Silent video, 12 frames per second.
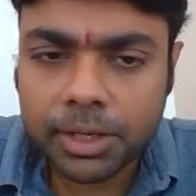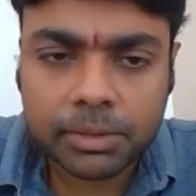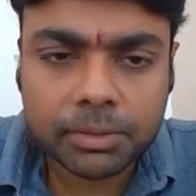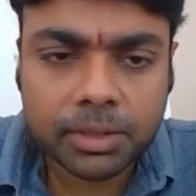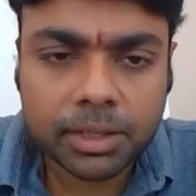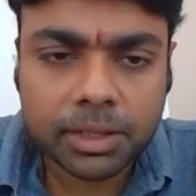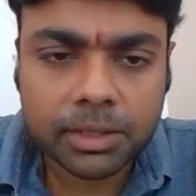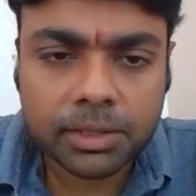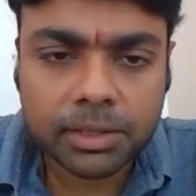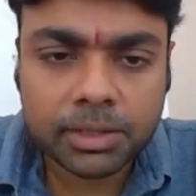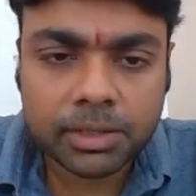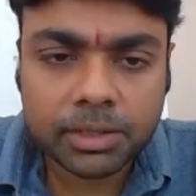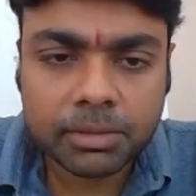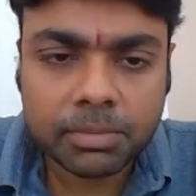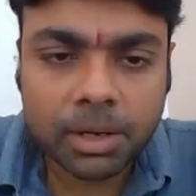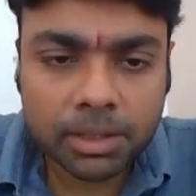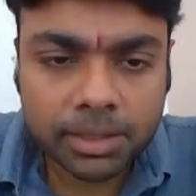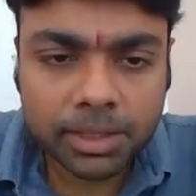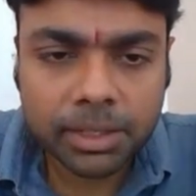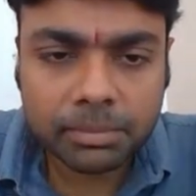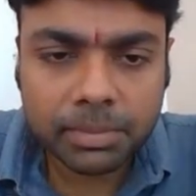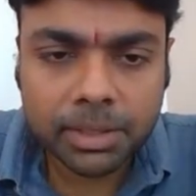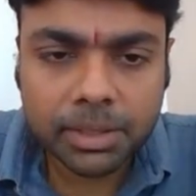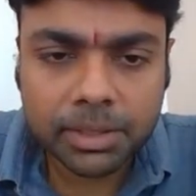like to thank Bharti
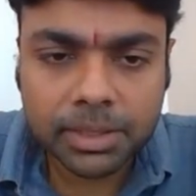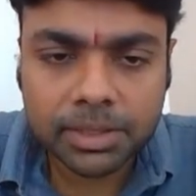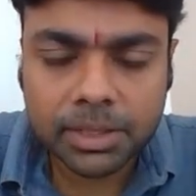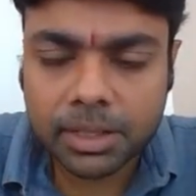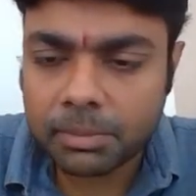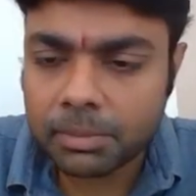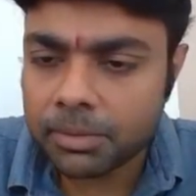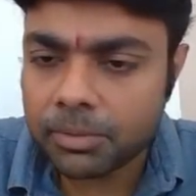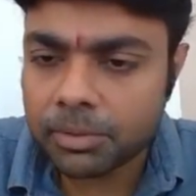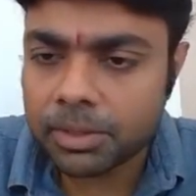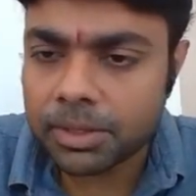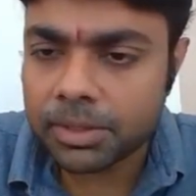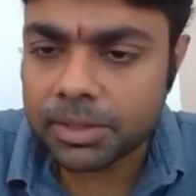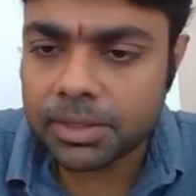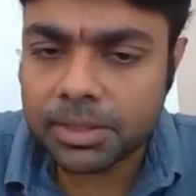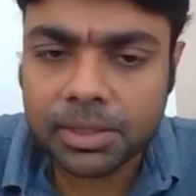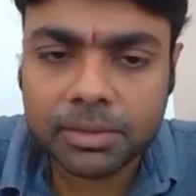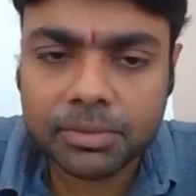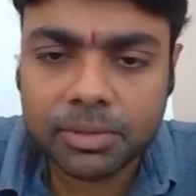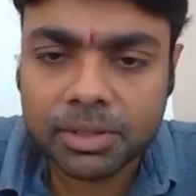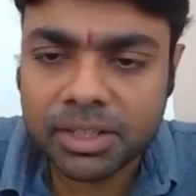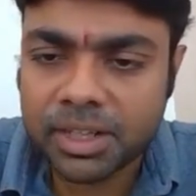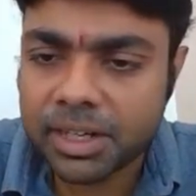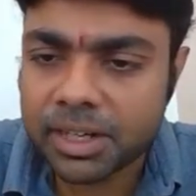and Meenakshi Jayaraman for their sincere
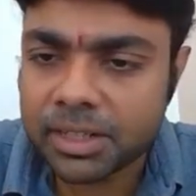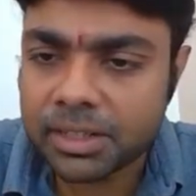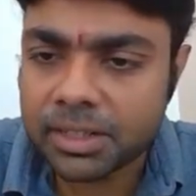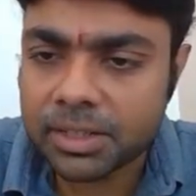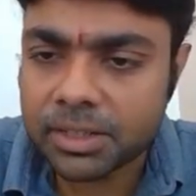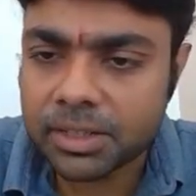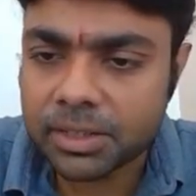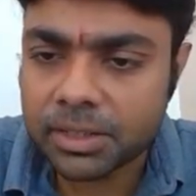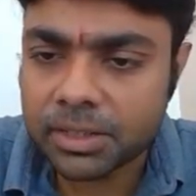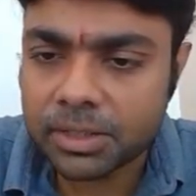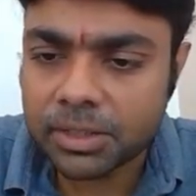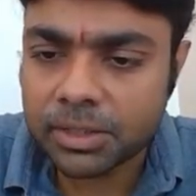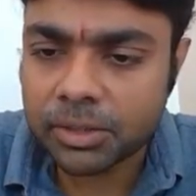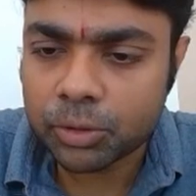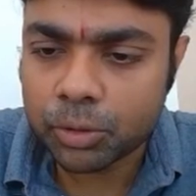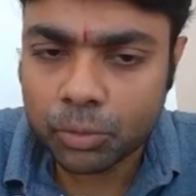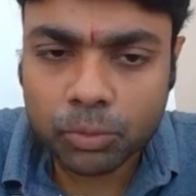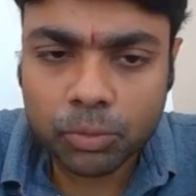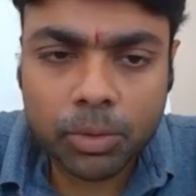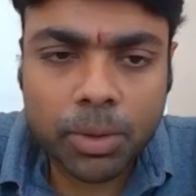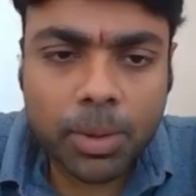effort in getting this through.